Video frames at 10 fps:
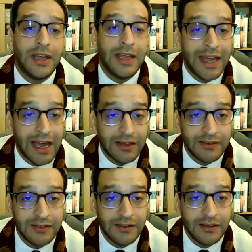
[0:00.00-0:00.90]
Yet,
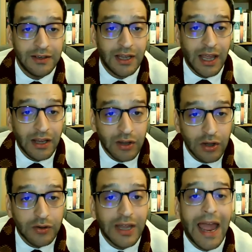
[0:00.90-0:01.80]
he had
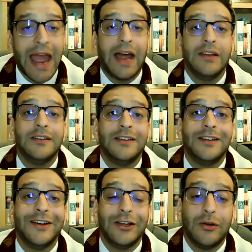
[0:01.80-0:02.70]
not had
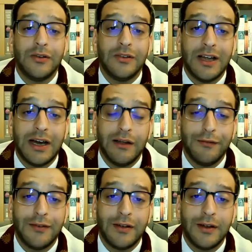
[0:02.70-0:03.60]
a long life.